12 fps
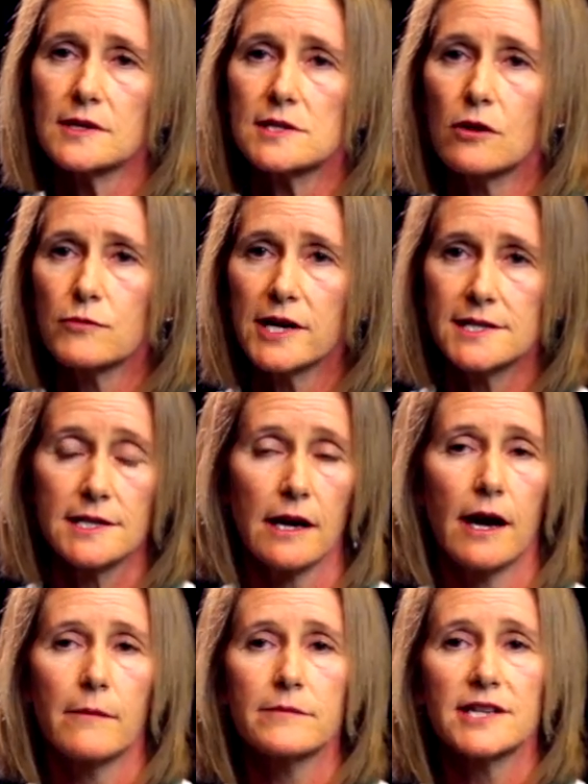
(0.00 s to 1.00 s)
So Russ
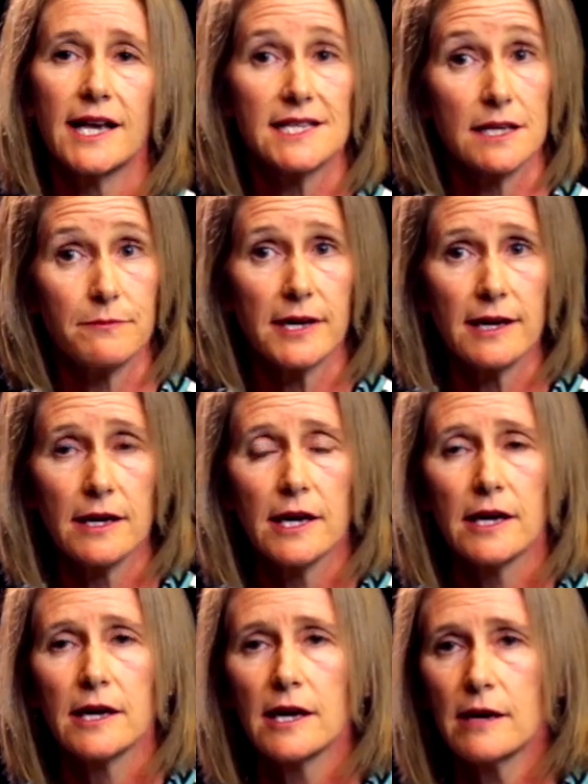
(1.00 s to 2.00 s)
um, tested me
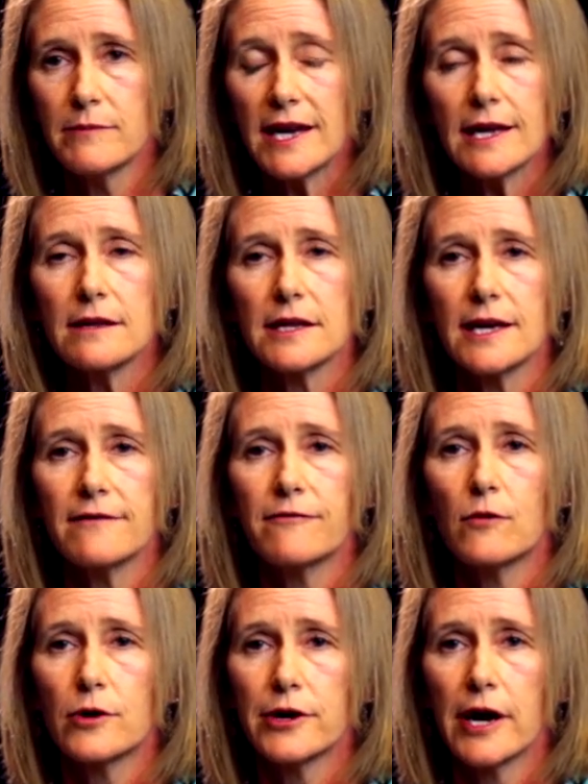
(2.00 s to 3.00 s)
immediately
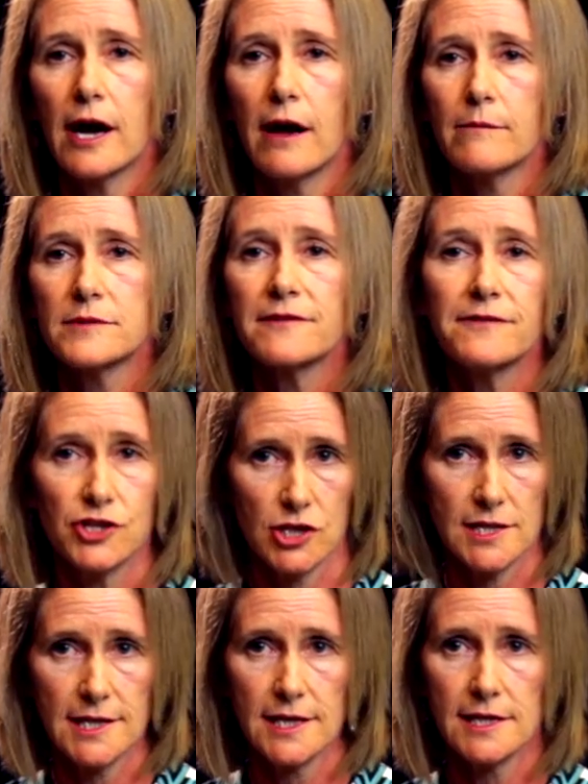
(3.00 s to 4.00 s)
for um,
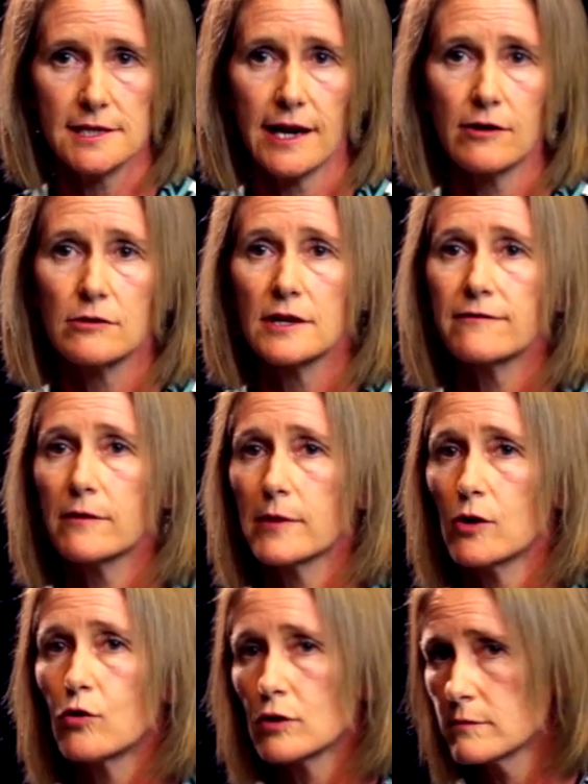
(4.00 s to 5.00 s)
deficiencies, not only
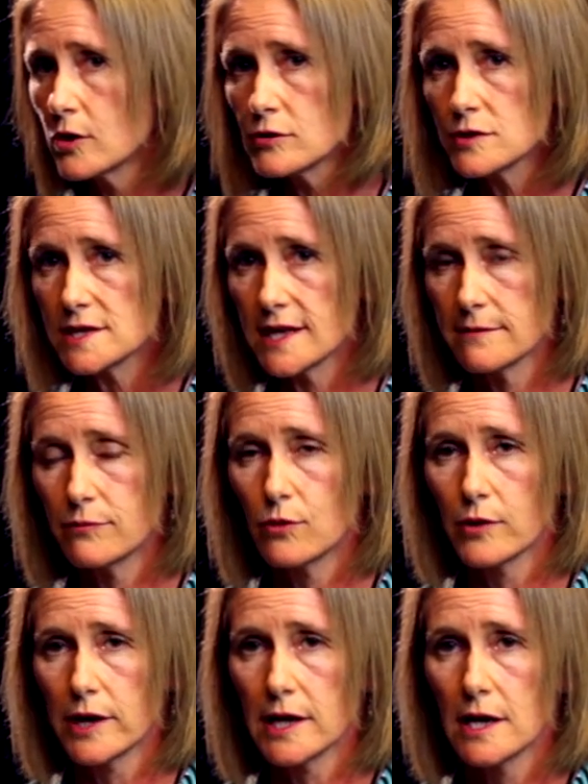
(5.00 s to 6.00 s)
from a hormonal
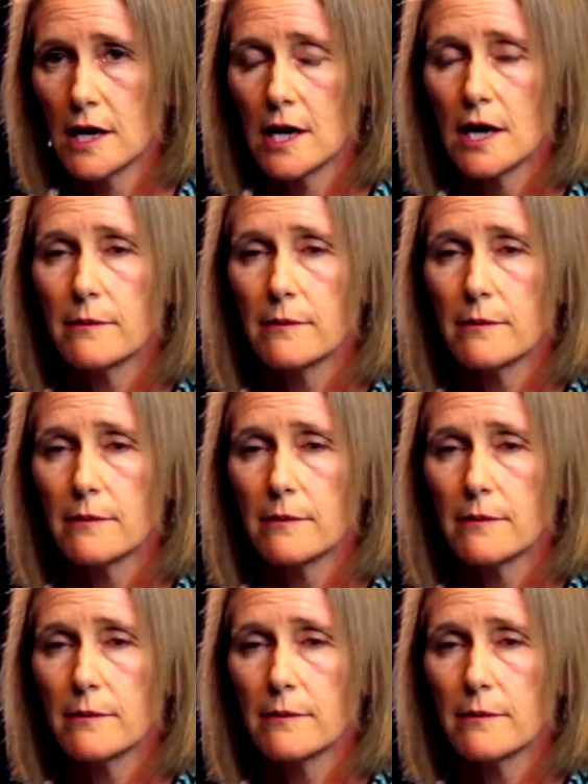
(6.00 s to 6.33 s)
standpoint,